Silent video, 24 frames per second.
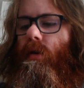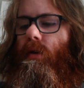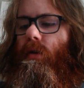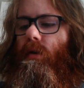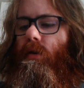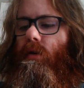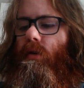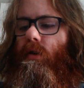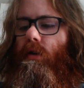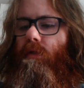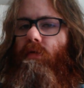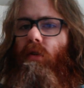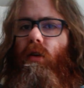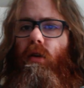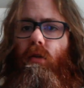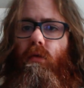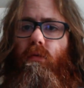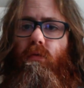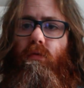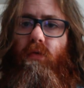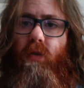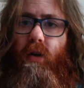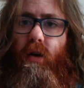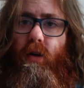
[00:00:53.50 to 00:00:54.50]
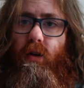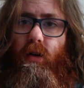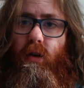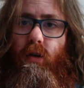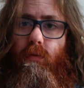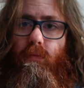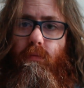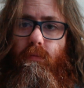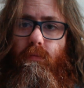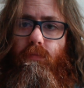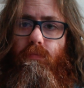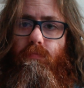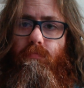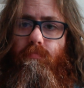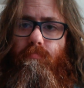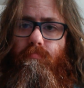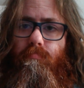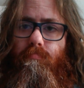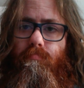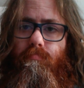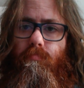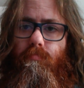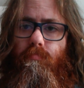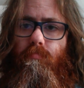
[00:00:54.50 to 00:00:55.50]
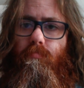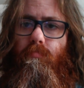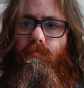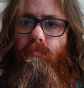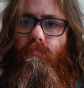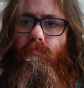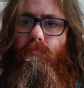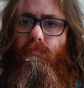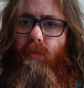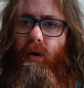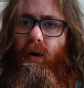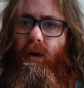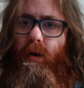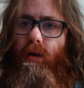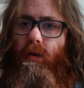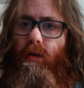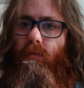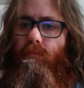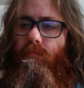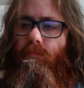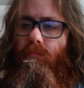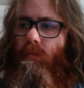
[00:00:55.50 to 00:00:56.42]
If you can find it, buy it.